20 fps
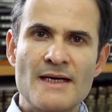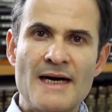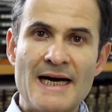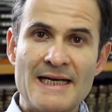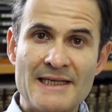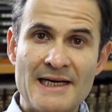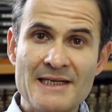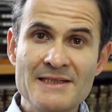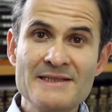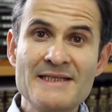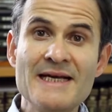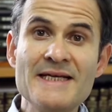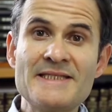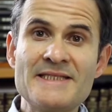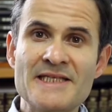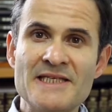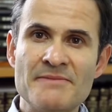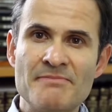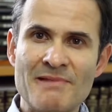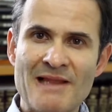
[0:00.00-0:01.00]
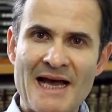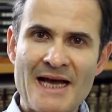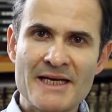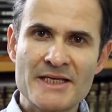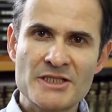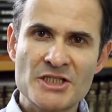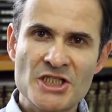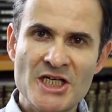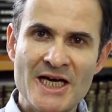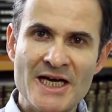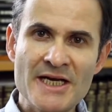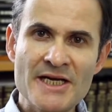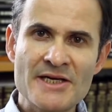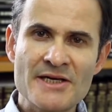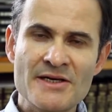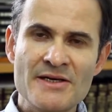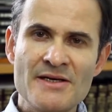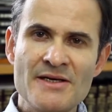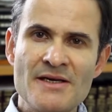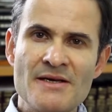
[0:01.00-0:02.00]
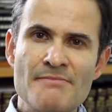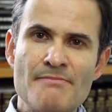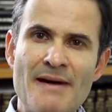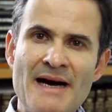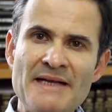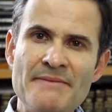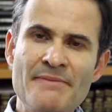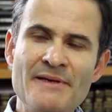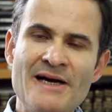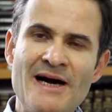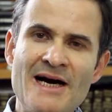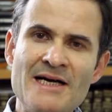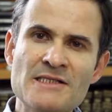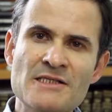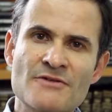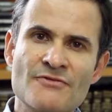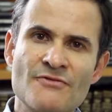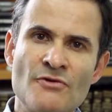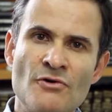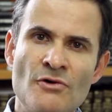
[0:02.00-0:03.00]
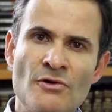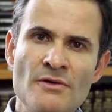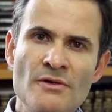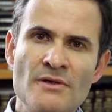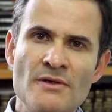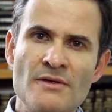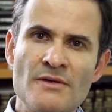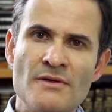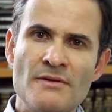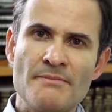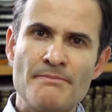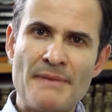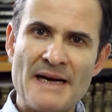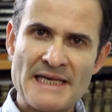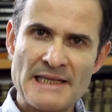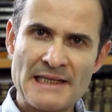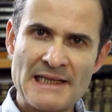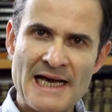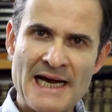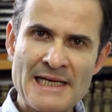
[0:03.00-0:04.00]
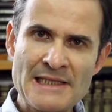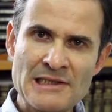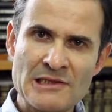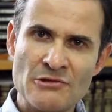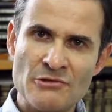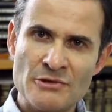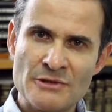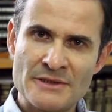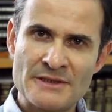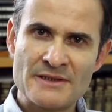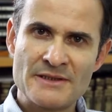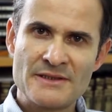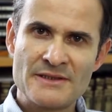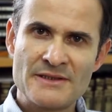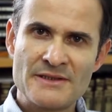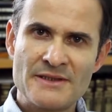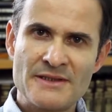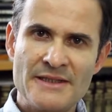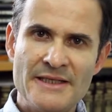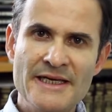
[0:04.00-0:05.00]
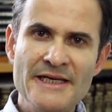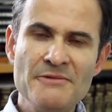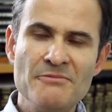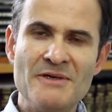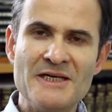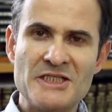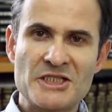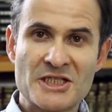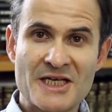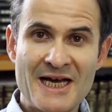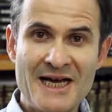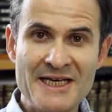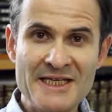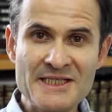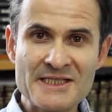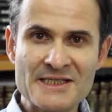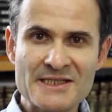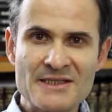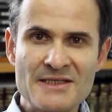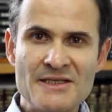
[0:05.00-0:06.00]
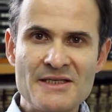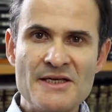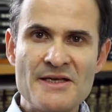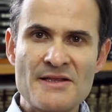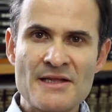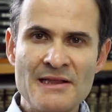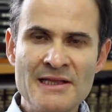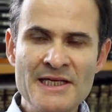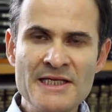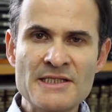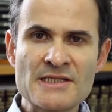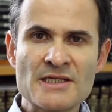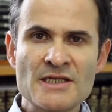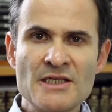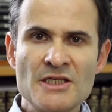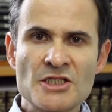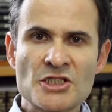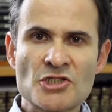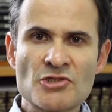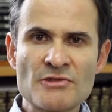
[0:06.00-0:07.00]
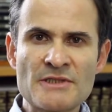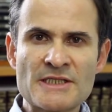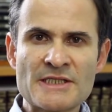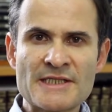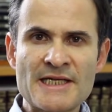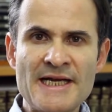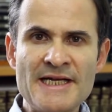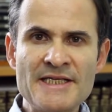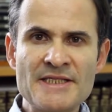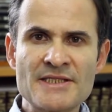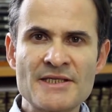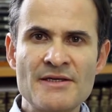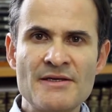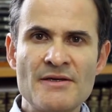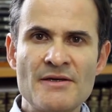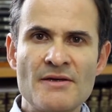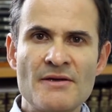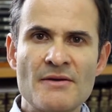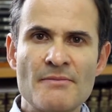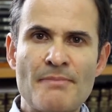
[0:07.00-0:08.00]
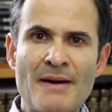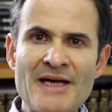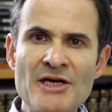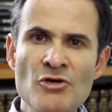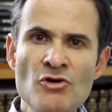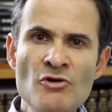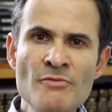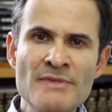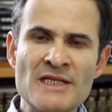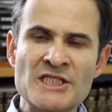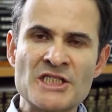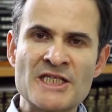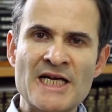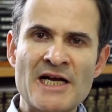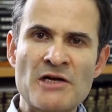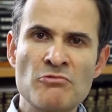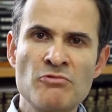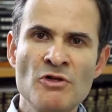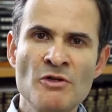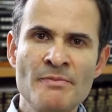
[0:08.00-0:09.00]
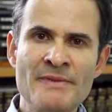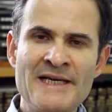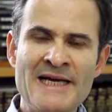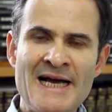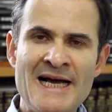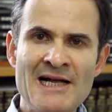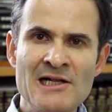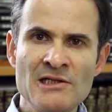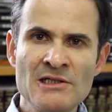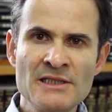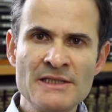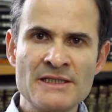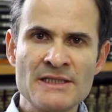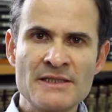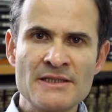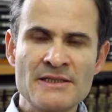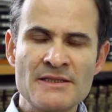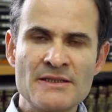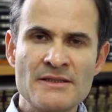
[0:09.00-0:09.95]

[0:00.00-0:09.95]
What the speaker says: An undated blank check might be asked for by the landlord, in which case the lease should state by whom the check will be held